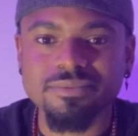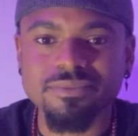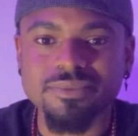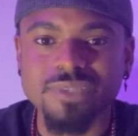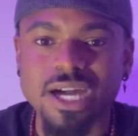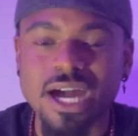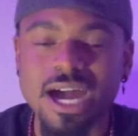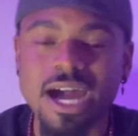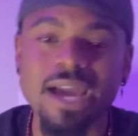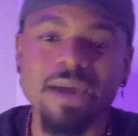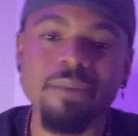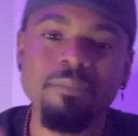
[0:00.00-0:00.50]

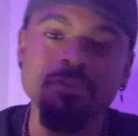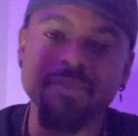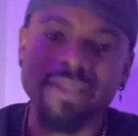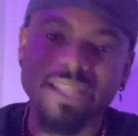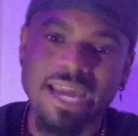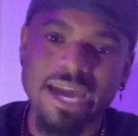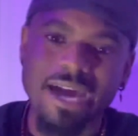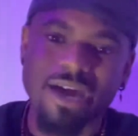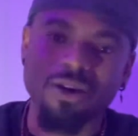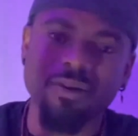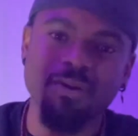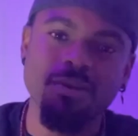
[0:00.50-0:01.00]
I'm
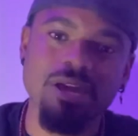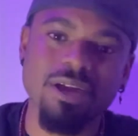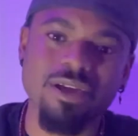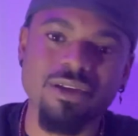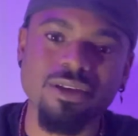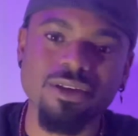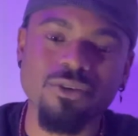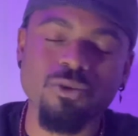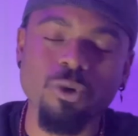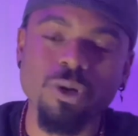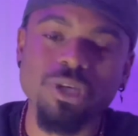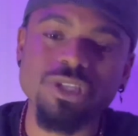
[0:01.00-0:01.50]
now
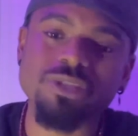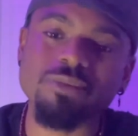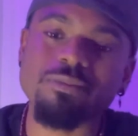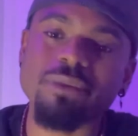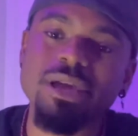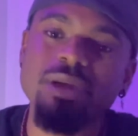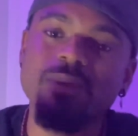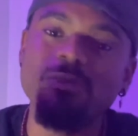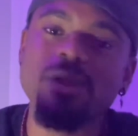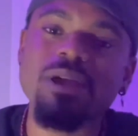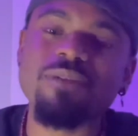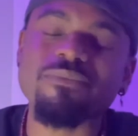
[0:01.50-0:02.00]
going to be
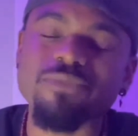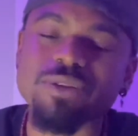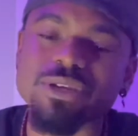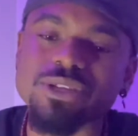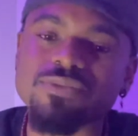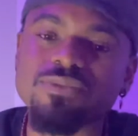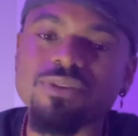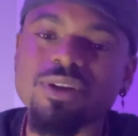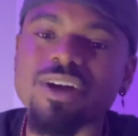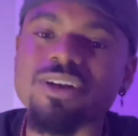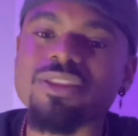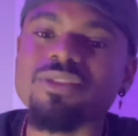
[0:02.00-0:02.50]
a reference
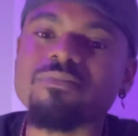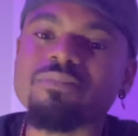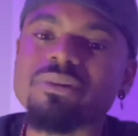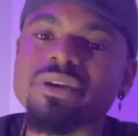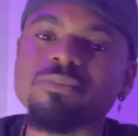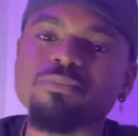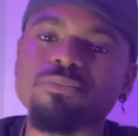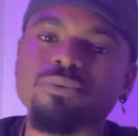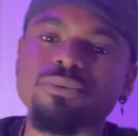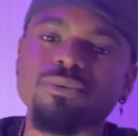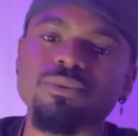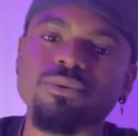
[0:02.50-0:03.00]
for other
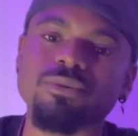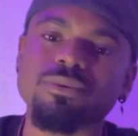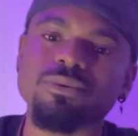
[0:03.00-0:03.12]
people